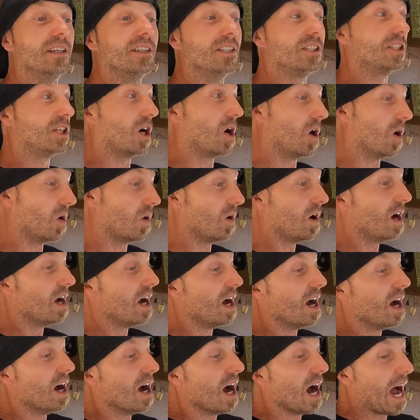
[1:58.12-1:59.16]
So
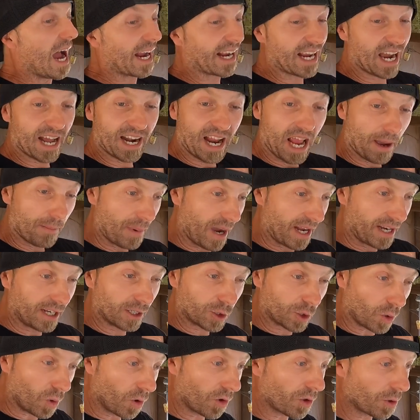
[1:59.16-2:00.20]
I kind of had my
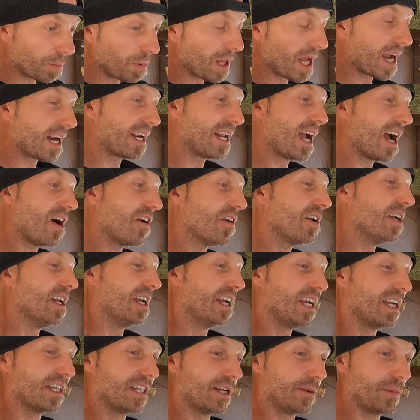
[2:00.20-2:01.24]
initial order planned out,
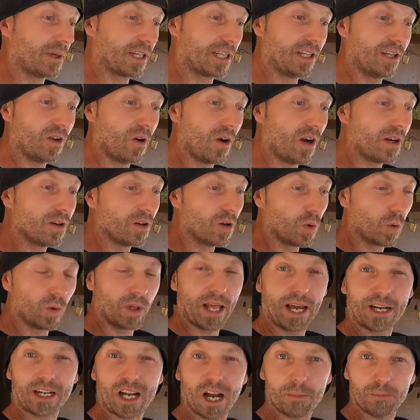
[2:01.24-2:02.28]
and then I'm like, you know what,
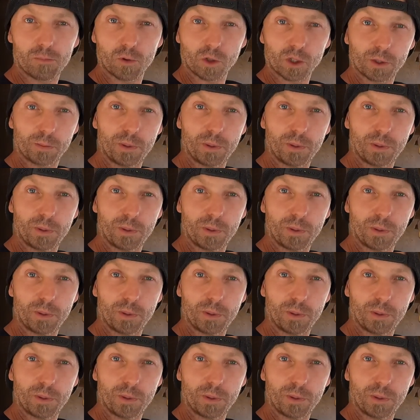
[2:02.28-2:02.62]
we'll add a couple more